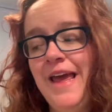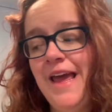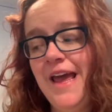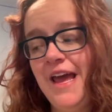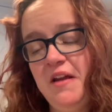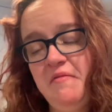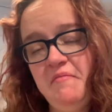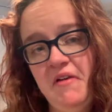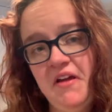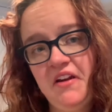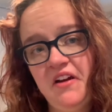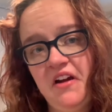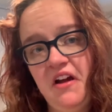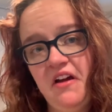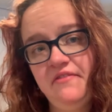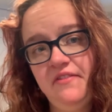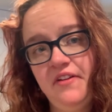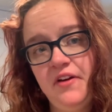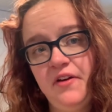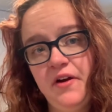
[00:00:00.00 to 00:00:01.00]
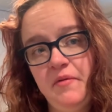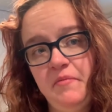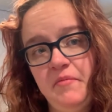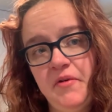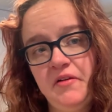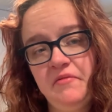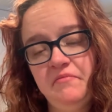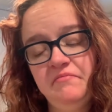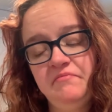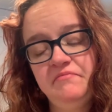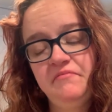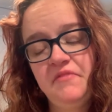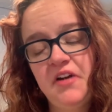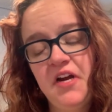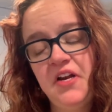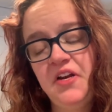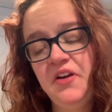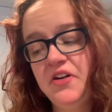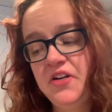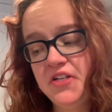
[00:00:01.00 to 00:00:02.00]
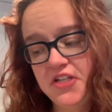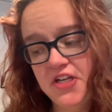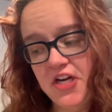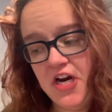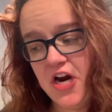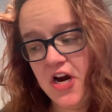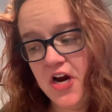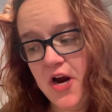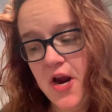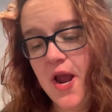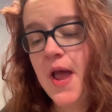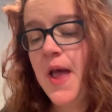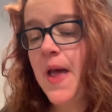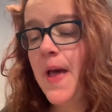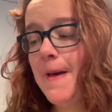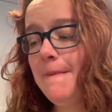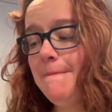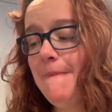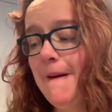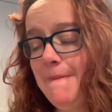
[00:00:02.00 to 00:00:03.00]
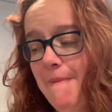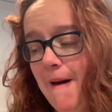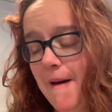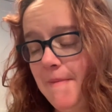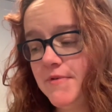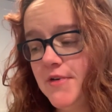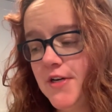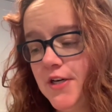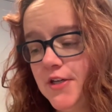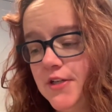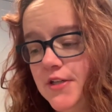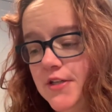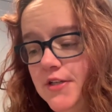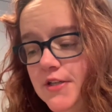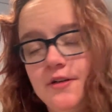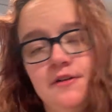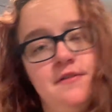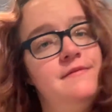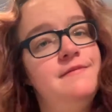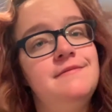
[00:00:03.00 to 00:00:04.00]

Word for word: And I'm at a coffee creamer and you just hear my Pop-Tarts,